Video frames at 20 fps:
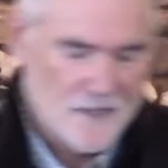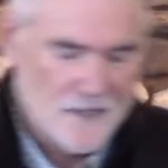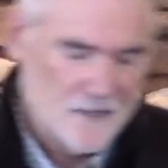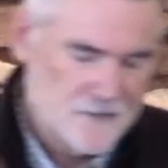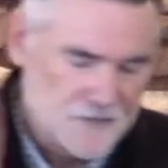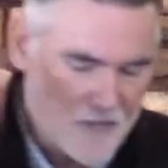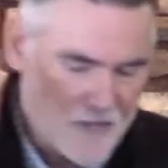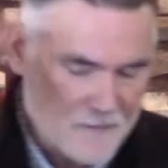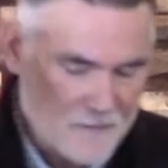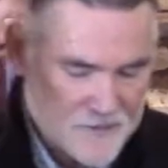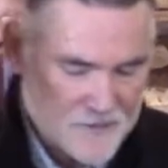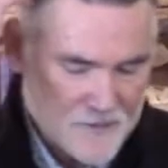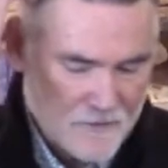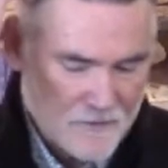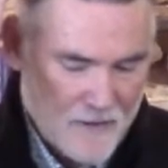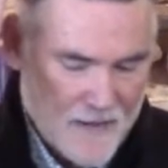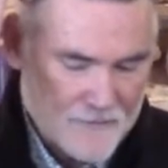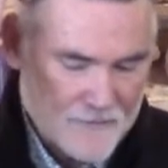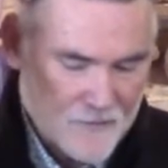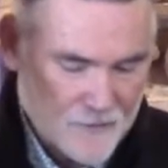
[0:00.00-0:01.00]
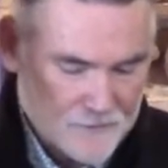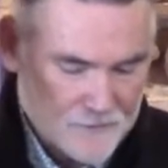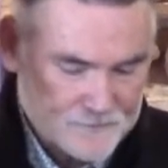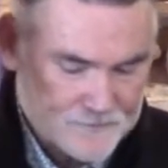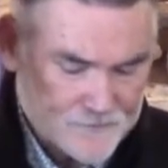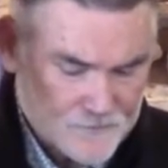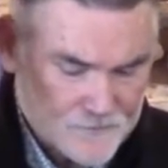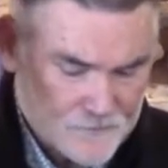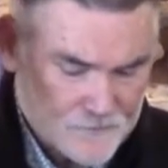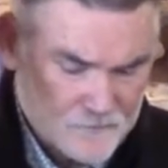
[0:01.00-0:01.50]
Thomas Cranmer,
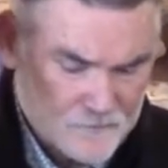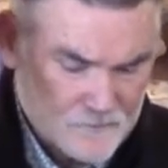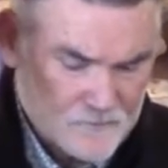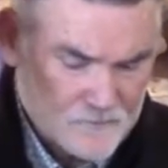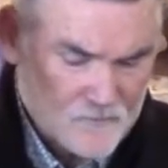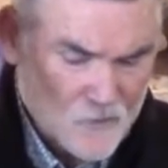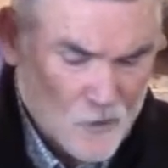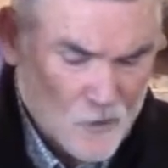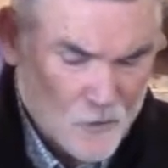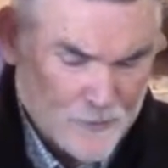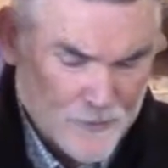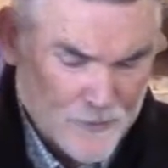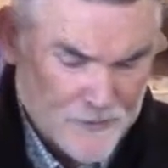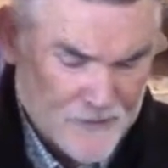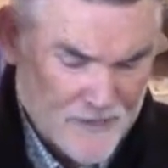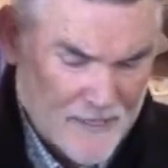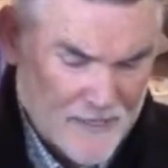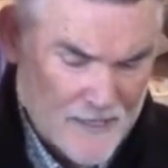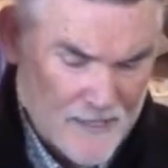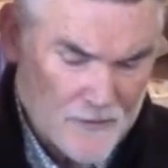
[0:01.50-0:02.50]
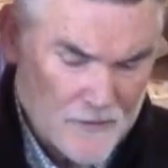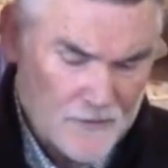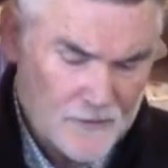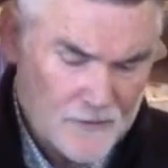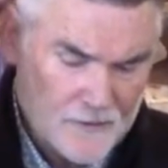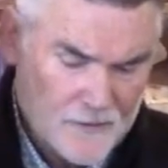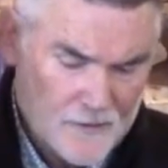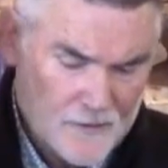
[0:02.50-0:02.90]
who put together